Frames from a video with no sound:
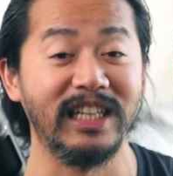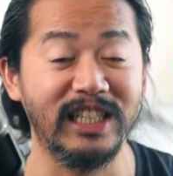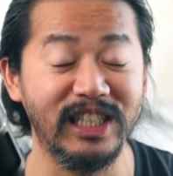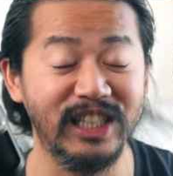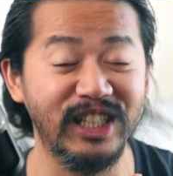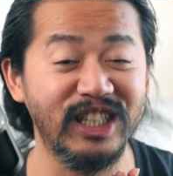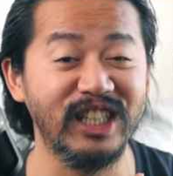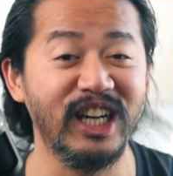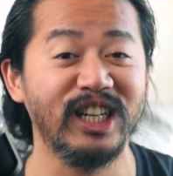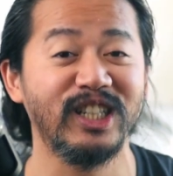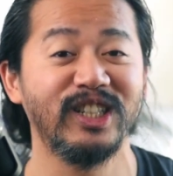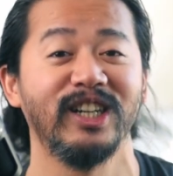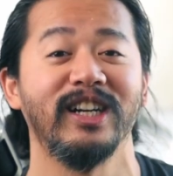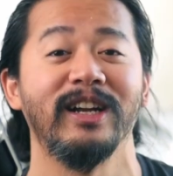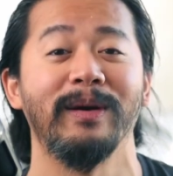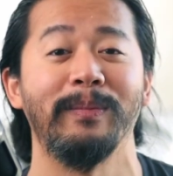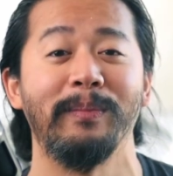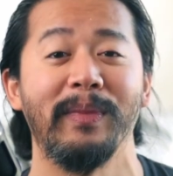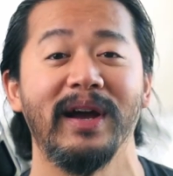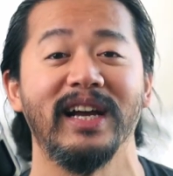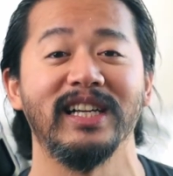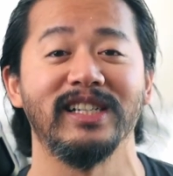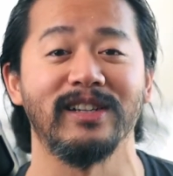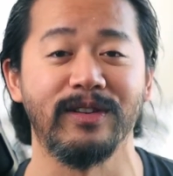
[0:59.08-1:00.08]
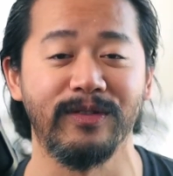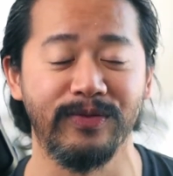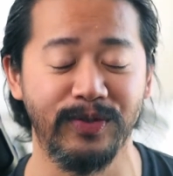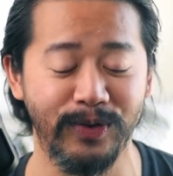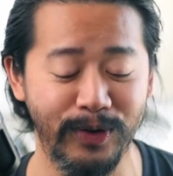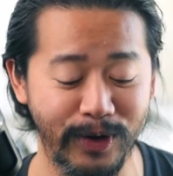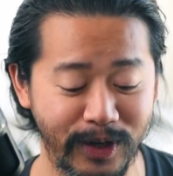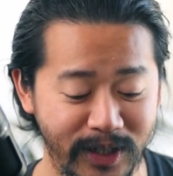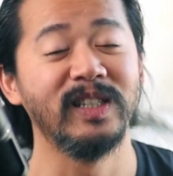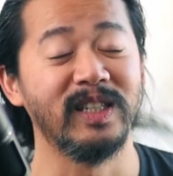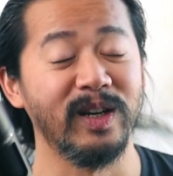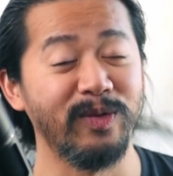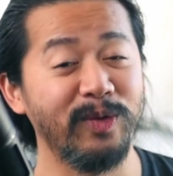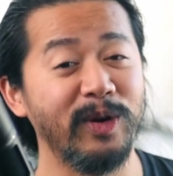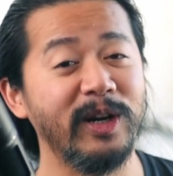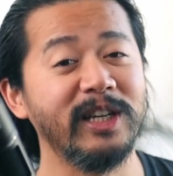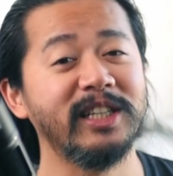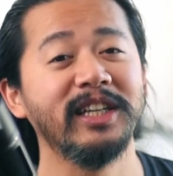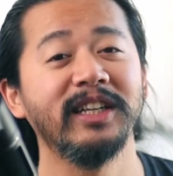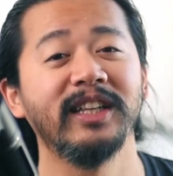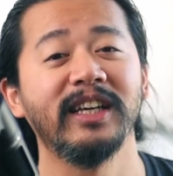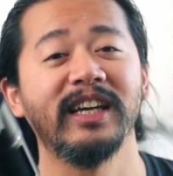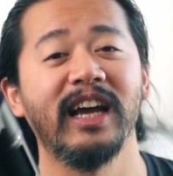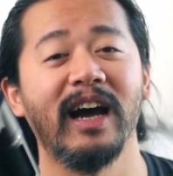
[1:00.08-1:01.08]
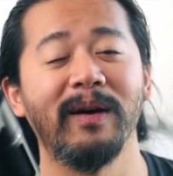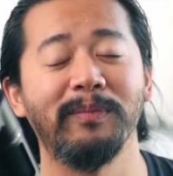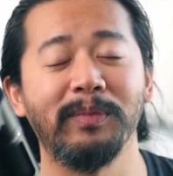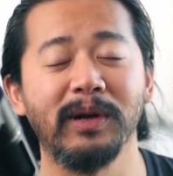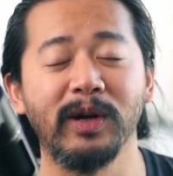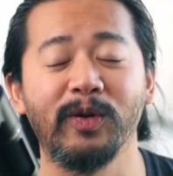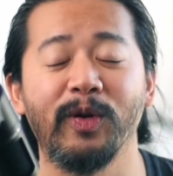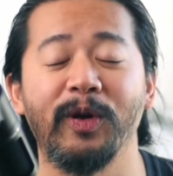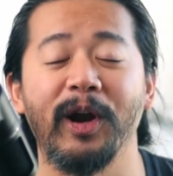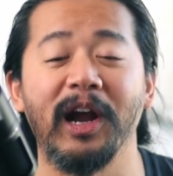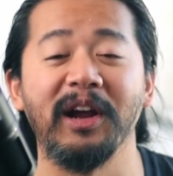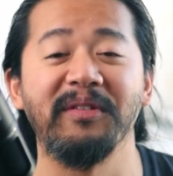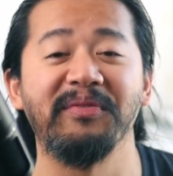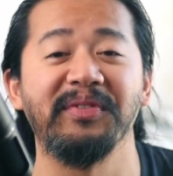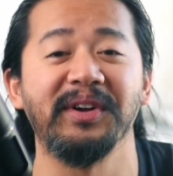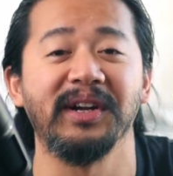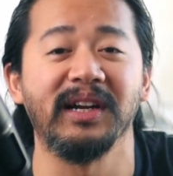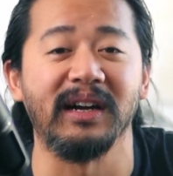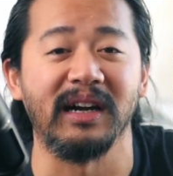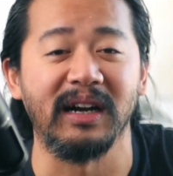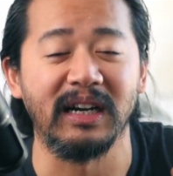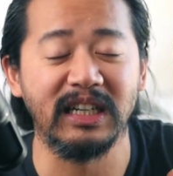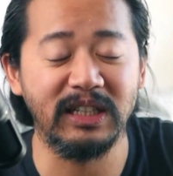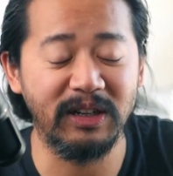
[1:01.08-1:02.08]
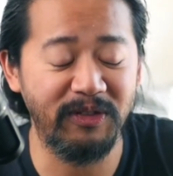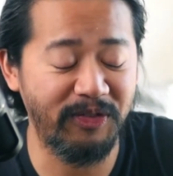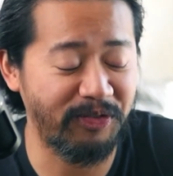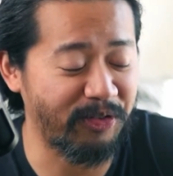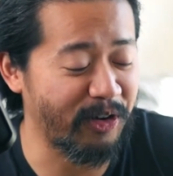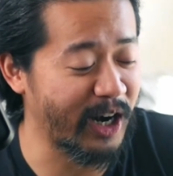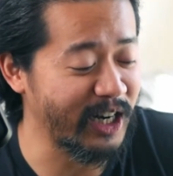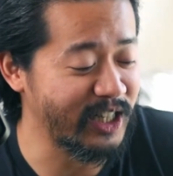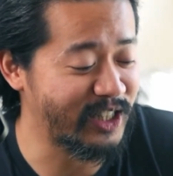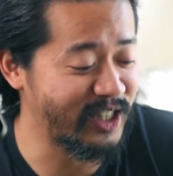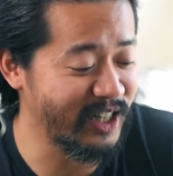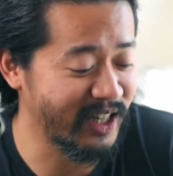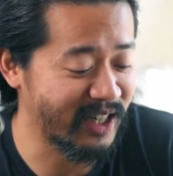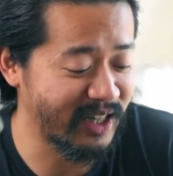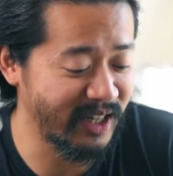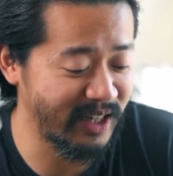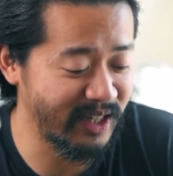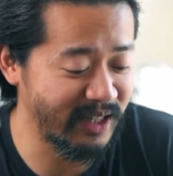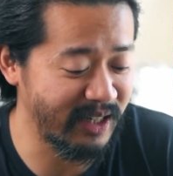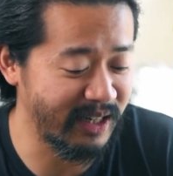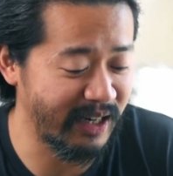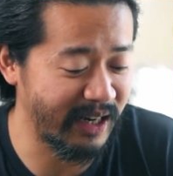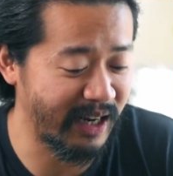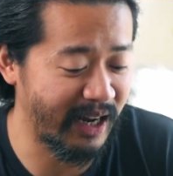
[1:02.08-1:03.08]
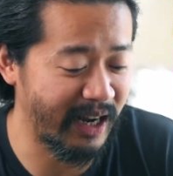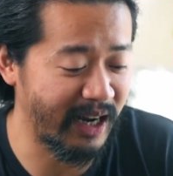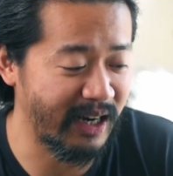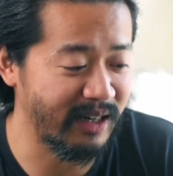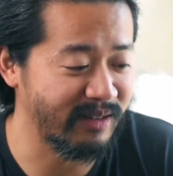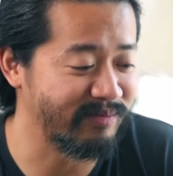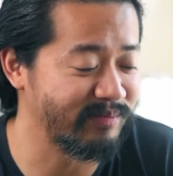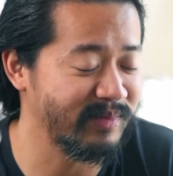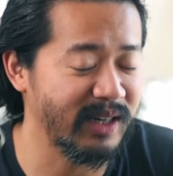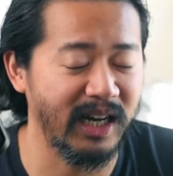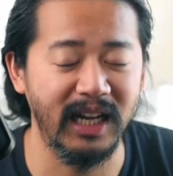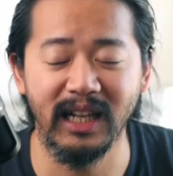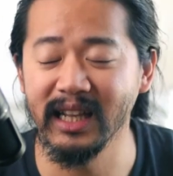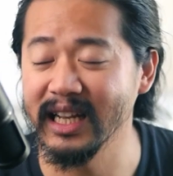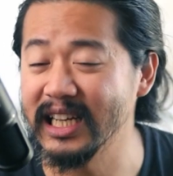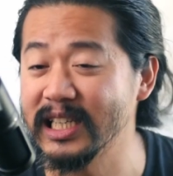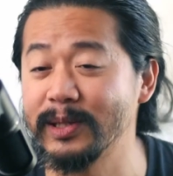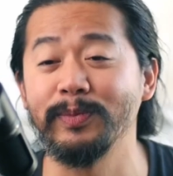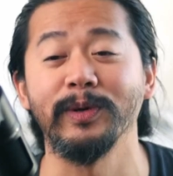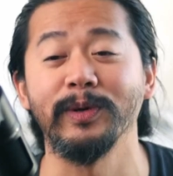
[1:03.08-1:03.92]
It's such an amazing food. So recently I've been craving fried chicken and let's